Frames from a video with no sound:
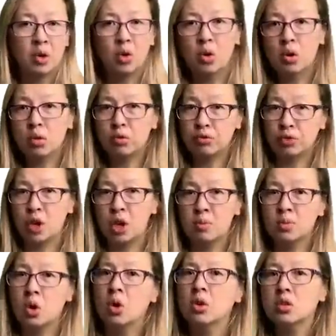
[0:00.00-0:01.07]
Audit
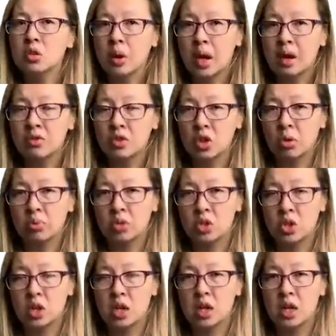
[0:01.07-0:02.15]
firms also have the
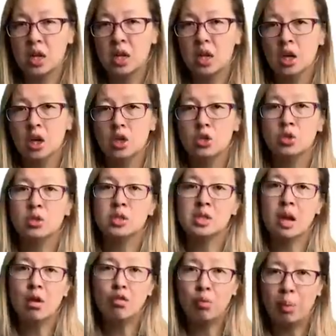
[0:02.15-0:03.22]
opportunity to
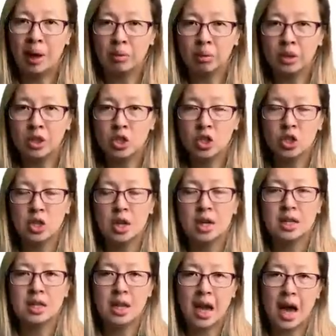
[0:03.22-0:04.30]
self publish
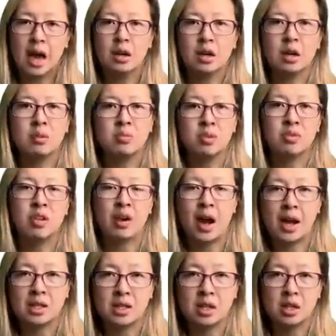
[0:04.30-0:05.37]
the outcomes of their
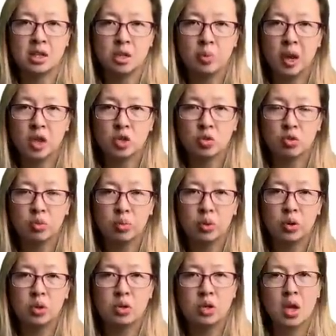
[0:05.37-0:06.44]
ASIC inspection
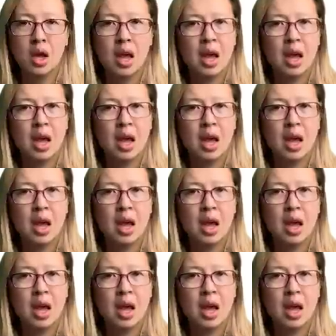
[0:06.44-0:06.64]
reports,